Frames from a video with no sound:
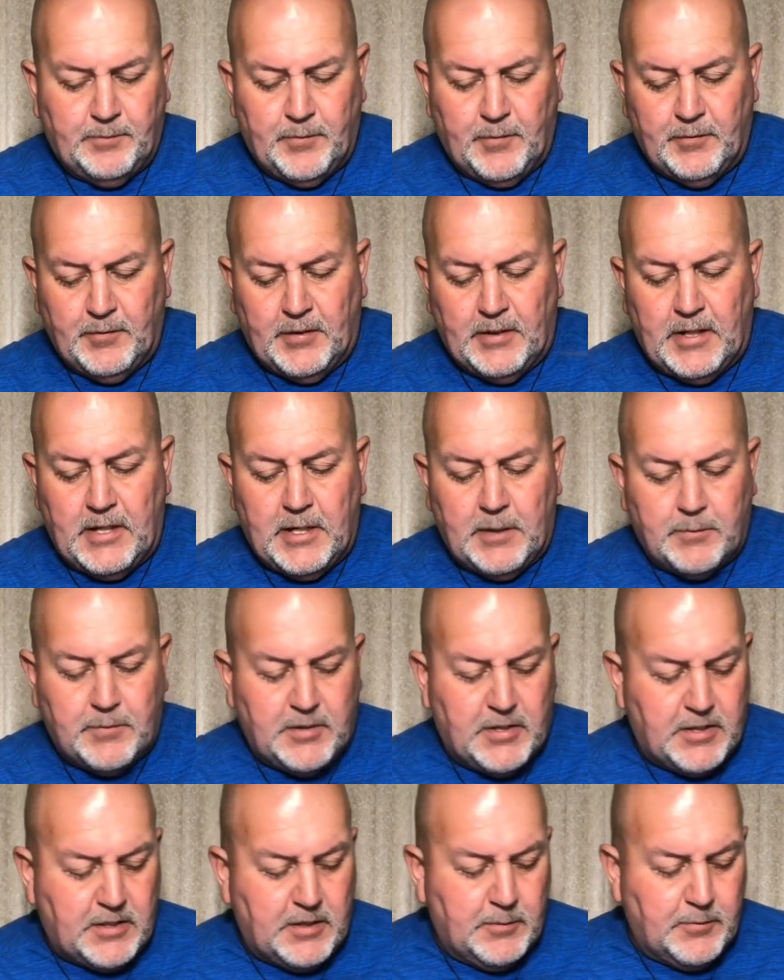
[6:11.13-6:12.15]
Millennium
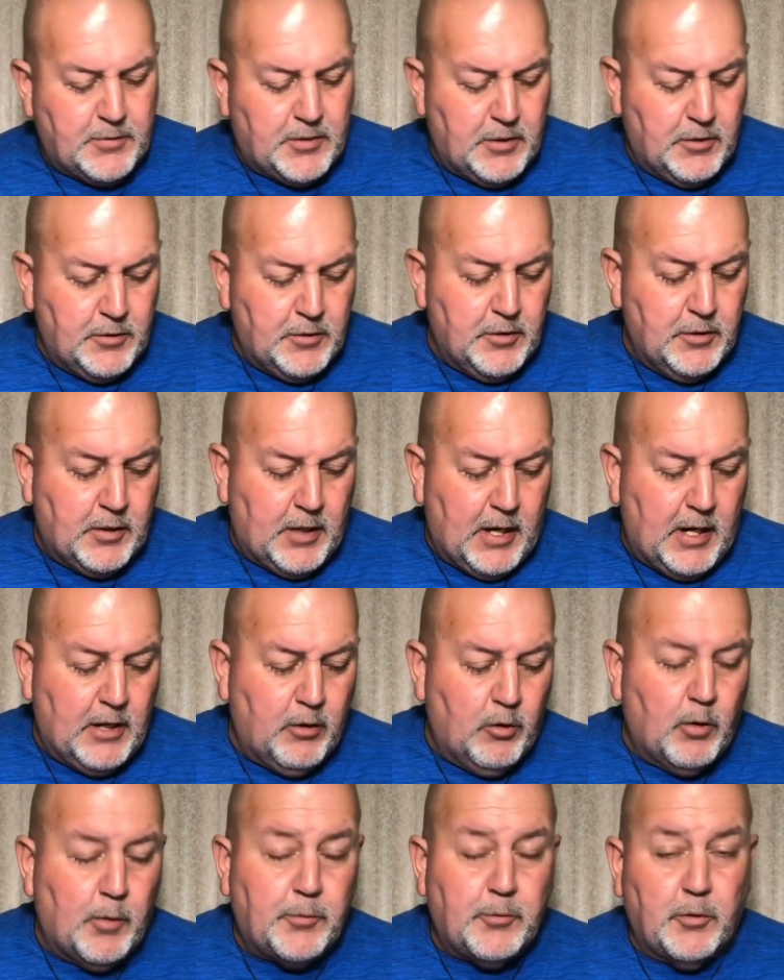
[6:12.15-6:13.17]
system, so you can
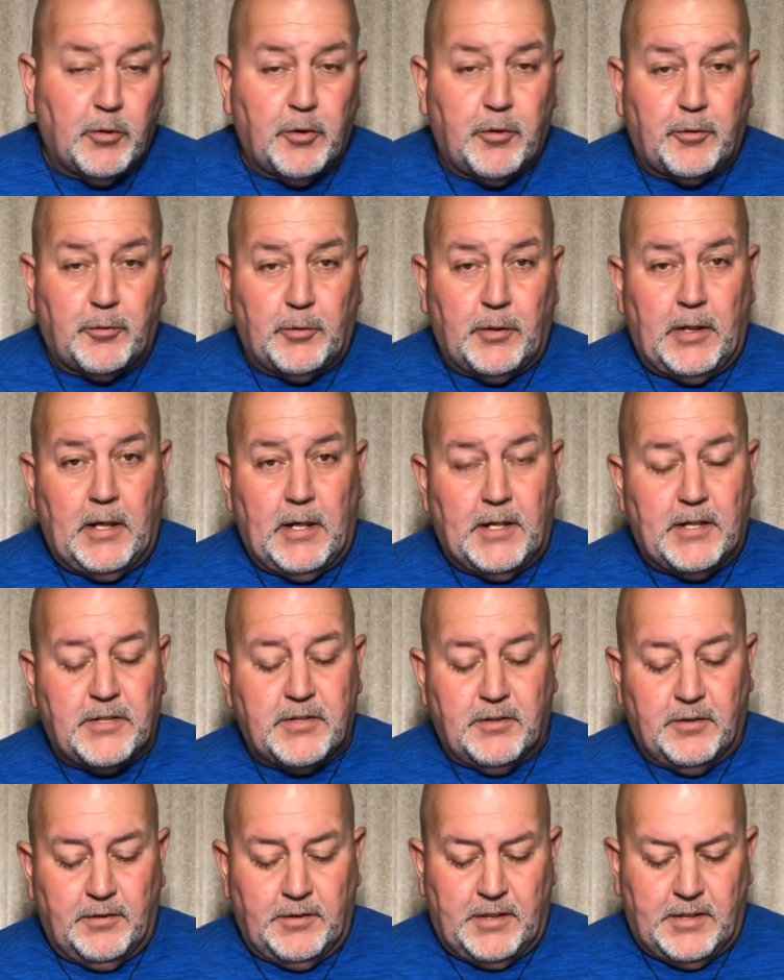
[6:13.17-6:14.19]
go up to a 3S
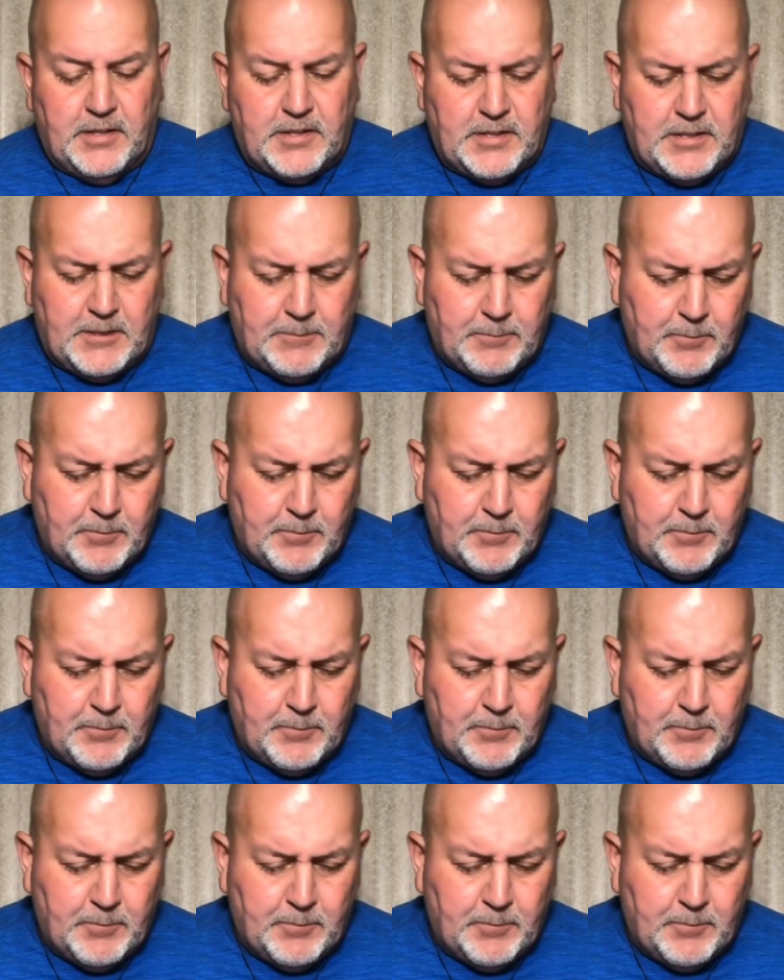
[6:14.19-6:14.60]
on this.